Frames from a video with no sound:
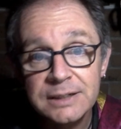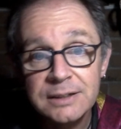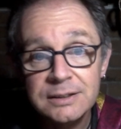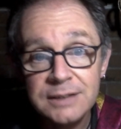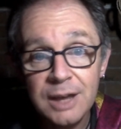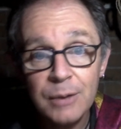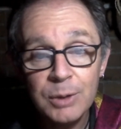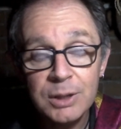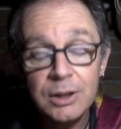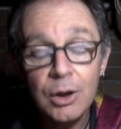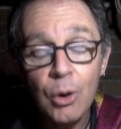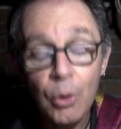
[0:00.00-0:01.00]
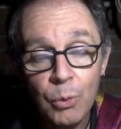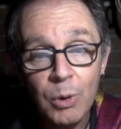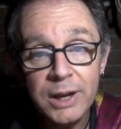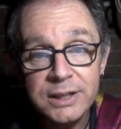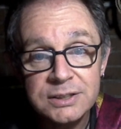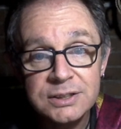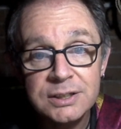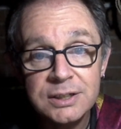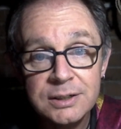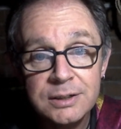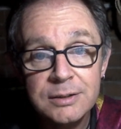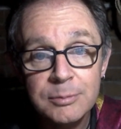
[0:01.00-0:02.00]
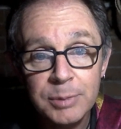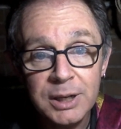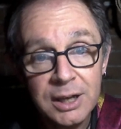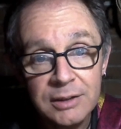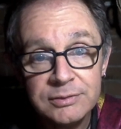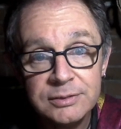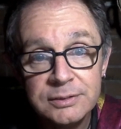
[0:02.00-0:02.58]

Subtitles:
There will always be love.